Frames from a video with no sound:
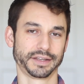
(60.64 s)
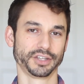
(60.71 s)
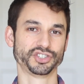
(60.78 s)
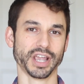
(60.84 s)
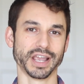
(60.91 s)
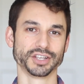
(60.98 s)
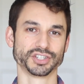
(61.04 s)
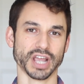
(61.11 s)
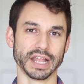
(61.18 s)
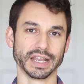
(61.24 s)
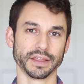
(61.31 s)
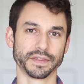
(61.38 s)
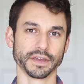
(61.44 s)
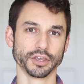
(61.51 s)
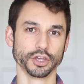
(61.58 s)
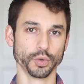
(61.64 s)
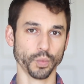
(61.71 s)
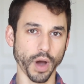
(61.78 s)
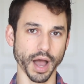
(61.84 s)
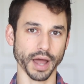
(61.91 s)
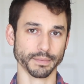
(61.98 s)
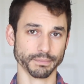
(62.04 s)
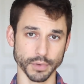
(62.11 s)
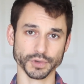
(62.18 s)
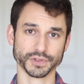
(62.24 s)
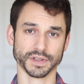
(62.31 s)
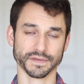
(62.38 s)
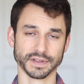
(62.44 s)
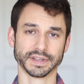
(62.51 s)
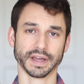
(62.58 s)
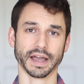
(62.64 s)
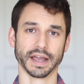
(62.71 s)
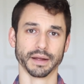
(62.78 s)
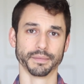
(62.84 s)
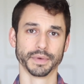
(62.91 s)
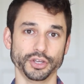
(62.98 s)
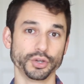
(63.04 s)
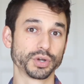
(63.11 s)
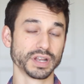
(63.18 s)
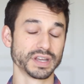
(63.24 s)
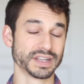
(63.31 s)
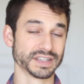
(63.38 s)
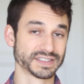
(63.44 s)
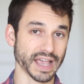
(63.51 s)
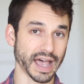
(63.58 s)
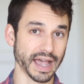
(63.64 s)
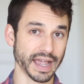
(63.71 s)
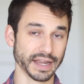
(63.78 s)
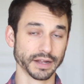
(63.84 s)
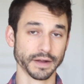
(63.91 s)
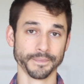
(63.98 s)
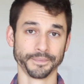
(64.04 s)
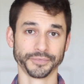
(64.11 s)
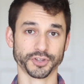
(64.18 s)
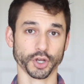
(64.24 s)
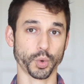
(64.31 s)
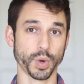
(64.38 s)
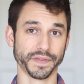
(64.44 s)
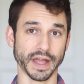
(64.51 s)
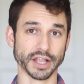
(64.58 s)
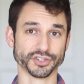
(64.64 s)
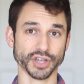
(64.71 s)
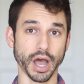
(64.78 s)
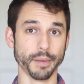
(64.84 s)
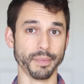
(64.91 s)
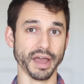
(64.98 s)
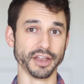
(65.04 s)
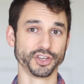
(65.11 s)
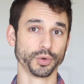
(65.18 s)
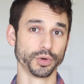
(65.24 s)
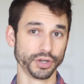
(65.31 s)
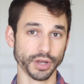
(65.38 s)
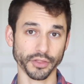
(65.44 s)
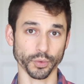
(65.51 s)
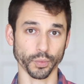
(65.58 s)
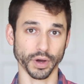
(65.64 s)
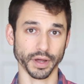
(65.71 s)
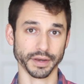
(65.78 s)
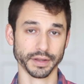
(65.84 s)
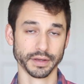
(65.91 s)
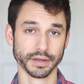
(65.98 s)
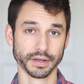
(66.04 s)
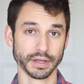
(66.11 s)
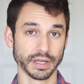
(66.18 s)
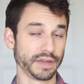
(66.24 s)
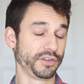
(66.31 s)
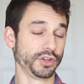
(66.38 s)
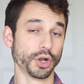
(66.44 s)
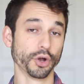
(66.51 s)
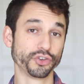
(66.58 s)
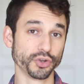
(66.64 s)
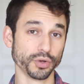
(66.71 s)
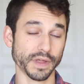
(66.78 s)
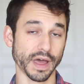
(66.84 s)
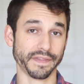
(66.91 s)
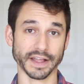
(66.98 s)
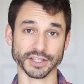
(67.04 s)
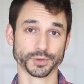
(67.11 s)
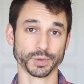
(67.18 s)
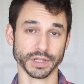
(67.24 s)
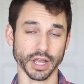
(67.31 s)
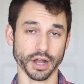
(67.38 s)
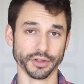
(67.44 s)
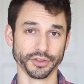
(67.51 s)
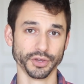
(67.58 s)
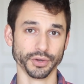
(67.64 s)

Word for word: to change anything you want most of the time. You can decide to quit that job and do another one. If you don't do that, that's really on